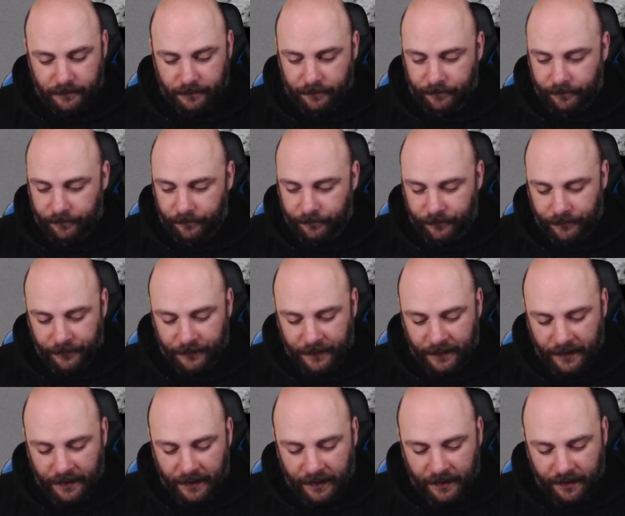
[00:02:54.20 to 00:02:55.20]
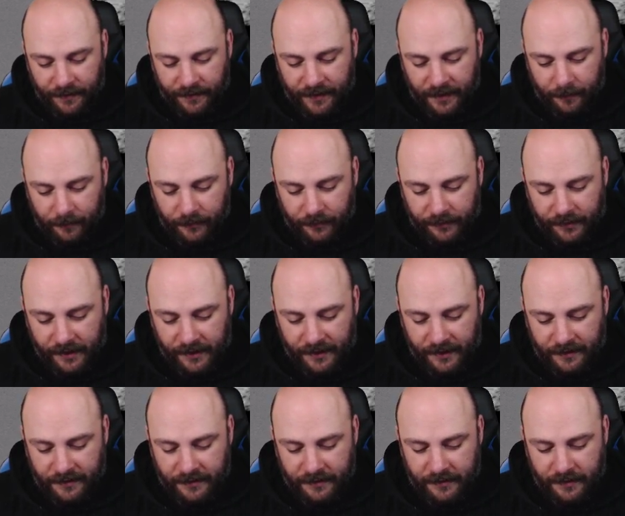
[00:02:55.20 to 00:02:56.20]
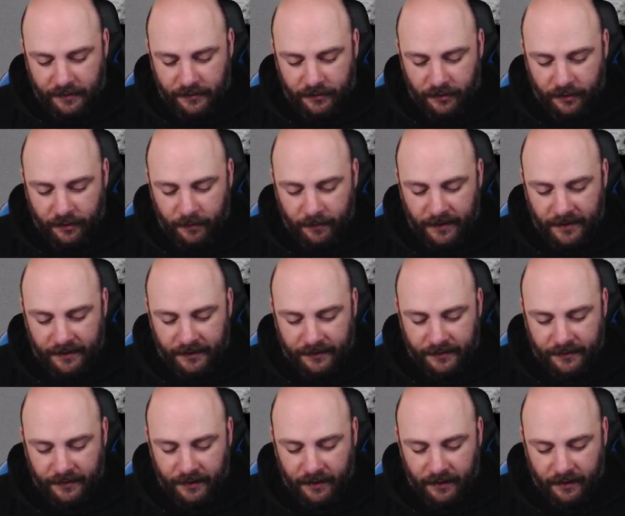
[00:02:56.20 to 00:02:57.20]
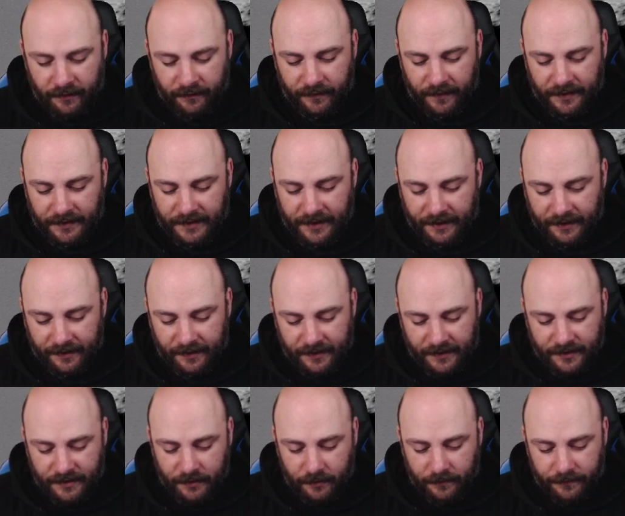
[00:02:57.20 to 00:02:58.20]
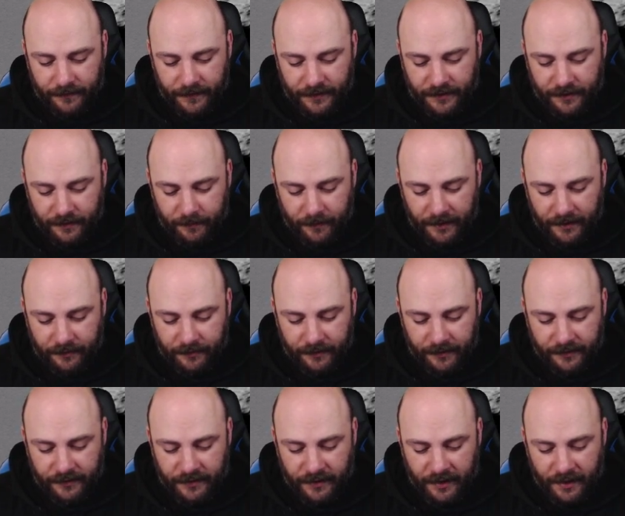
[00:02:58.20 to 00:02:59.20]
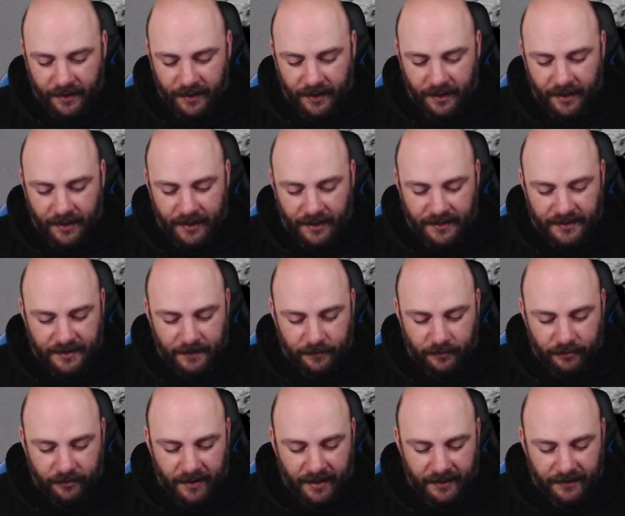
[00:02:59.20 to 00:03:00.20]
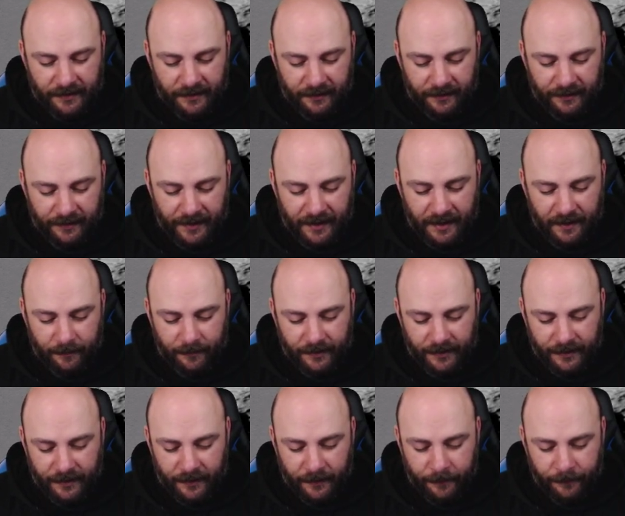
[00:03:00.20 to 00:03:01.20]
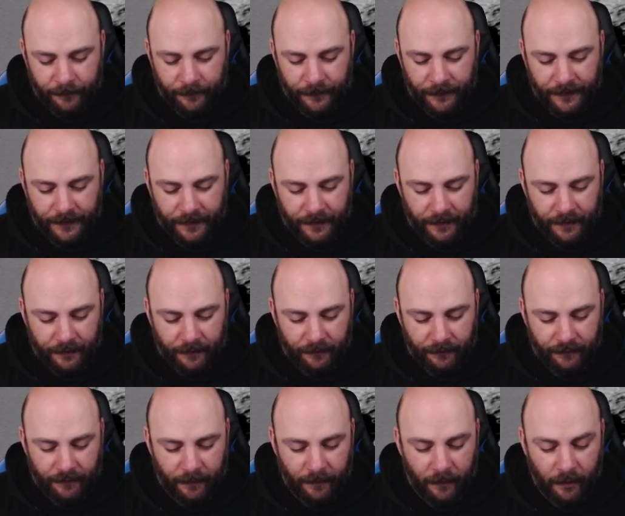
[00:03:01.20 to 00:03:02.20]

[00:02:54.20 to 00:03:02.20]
then I'm looking at the determinant of, I take this coefficient matrix and I subtract lambda from